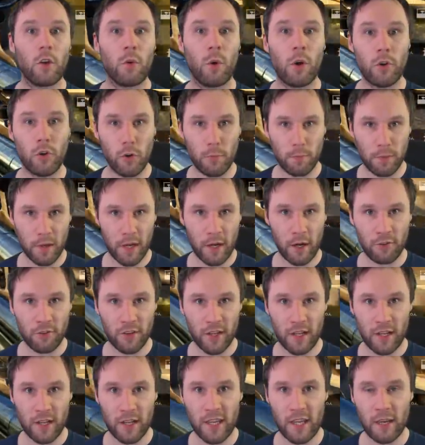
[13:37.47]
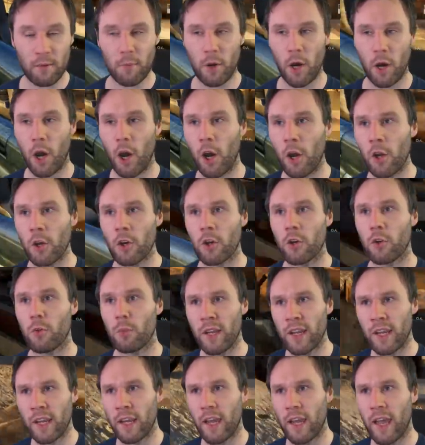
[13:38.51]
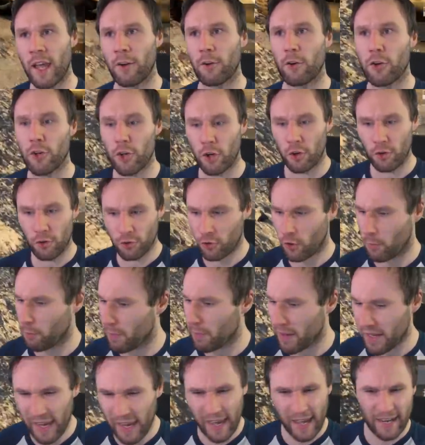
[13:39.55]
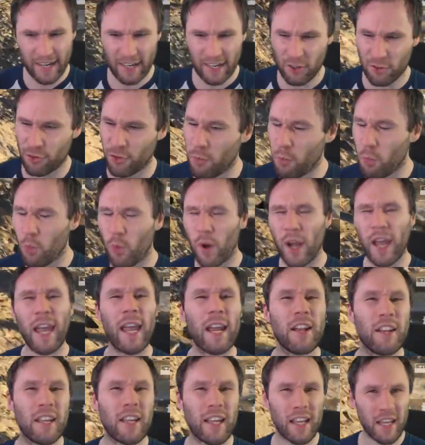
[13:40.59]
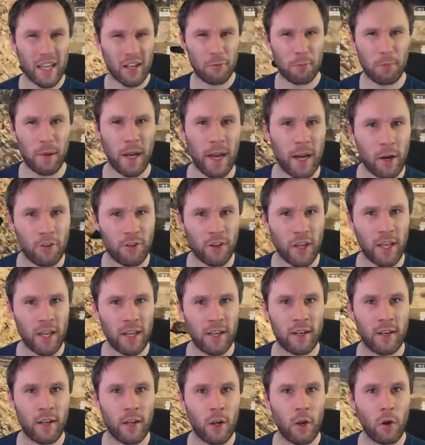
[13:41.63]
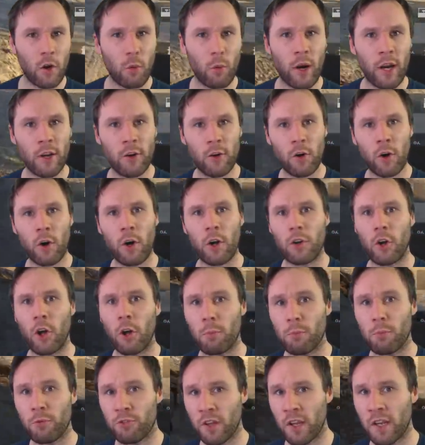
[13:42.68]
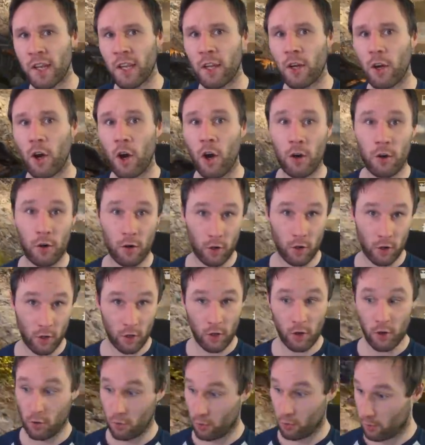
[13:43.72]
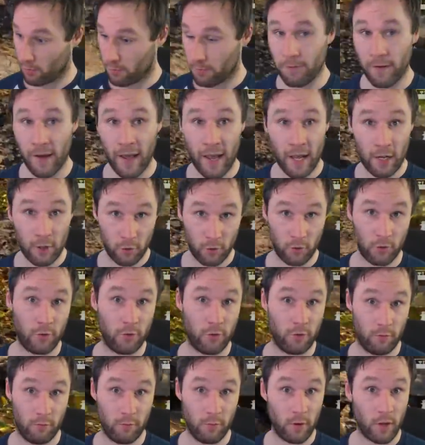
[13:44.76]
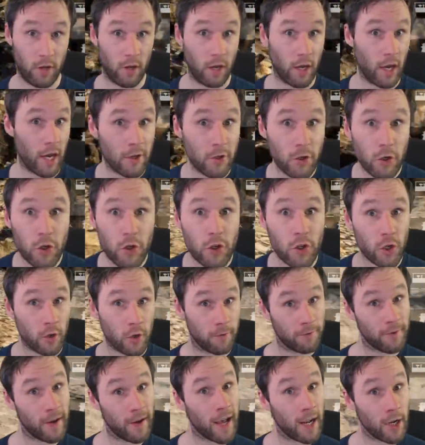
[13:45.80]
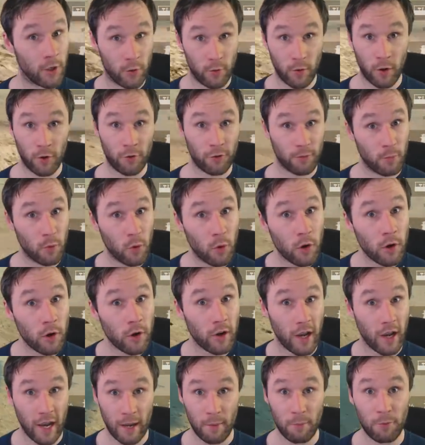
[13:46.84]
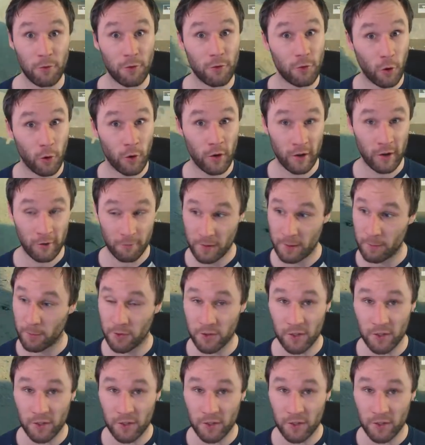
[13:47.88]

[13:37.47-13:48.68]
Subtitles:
you want new players to get in the game. How could we introduce some mechanic, some way to get these players in? Why not upsetting our valued? And you should value us more. I'm sorry if